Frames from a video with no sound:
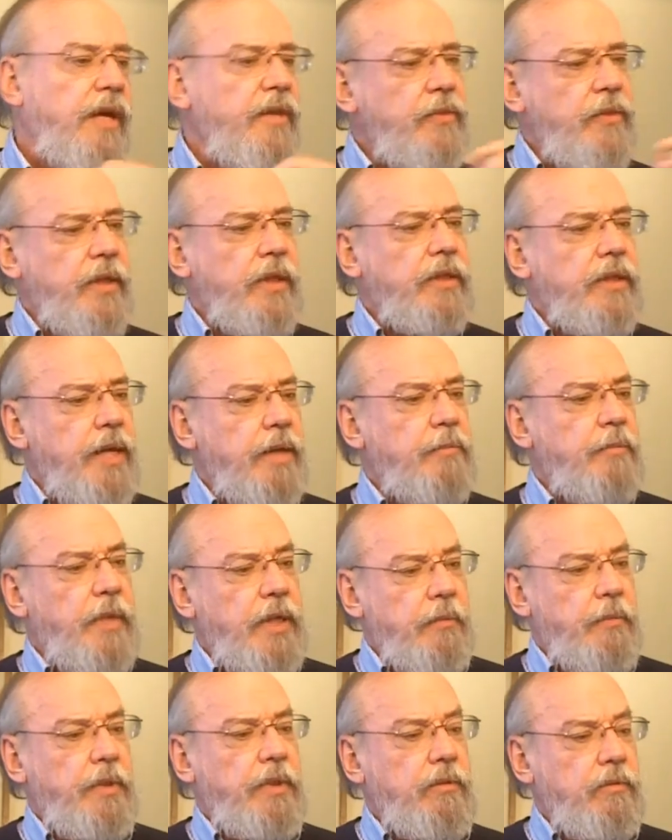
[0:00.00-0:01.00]
I think that
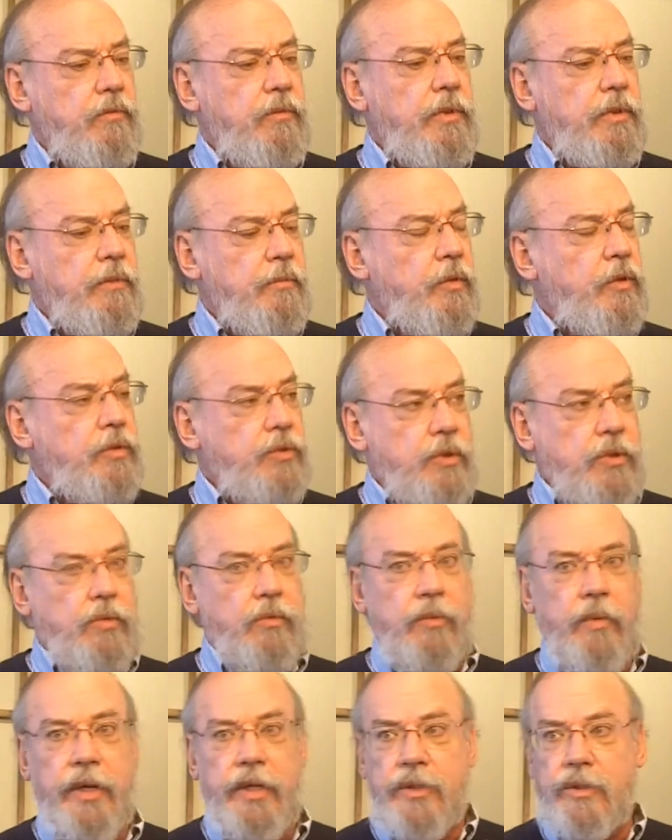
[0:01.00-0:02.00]
may be one of the most
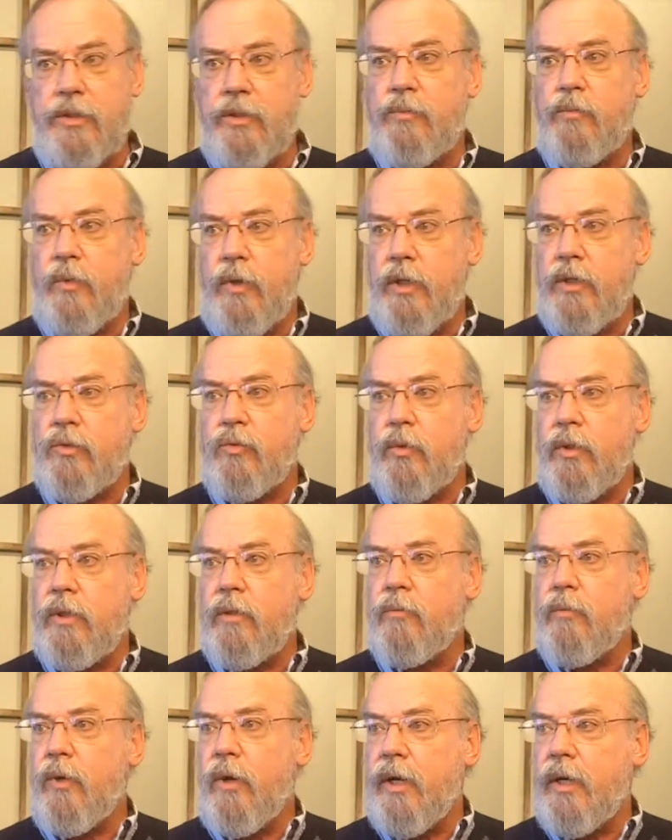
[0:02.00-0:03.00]
courageous prayers we
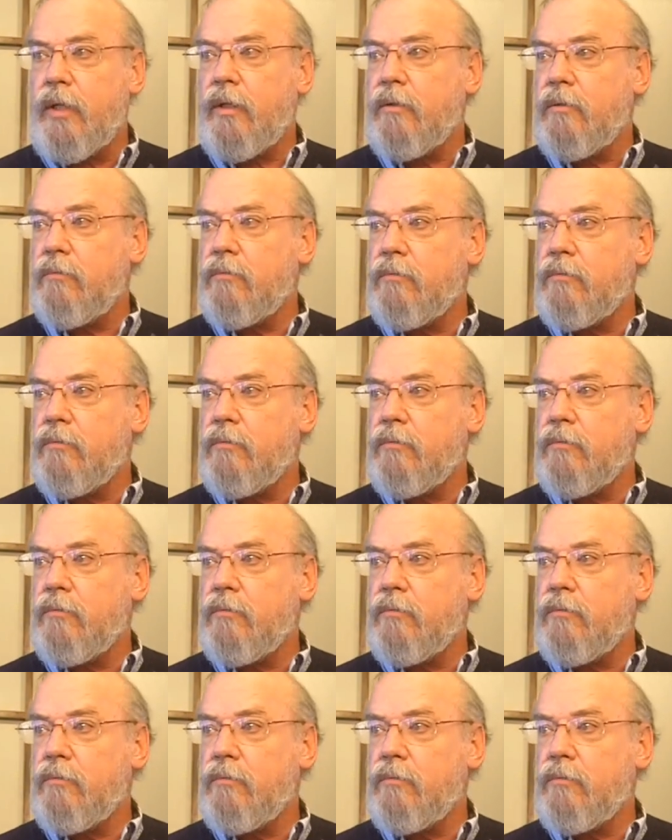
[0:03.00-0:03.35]
can pray.